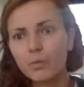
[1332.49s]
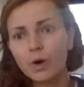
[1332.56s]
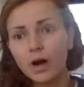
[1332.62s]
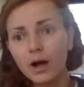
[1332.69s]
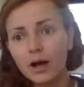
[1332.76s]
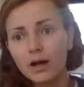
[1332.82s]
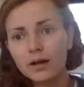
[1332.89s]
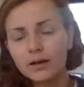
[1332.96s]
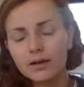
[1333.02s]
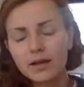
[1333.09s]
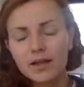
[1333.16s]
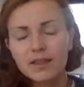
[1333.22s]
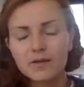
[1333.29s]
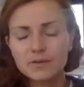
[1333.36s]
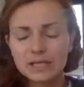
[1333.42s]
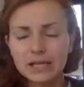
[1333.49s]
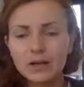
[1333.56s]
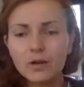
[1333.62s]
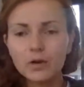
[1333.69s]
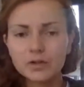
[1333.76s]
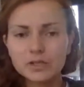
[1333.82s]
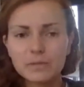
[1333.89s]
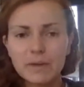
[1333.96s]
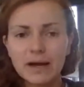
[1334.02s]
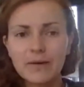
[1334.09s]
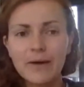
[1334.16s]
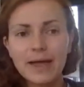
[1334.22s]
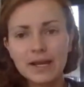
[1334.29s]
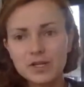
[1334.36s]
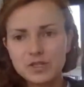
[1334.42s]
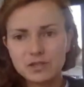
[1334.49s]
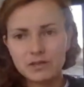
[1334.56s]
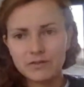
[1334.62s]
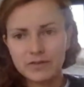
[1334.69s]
work, there is a lot about energy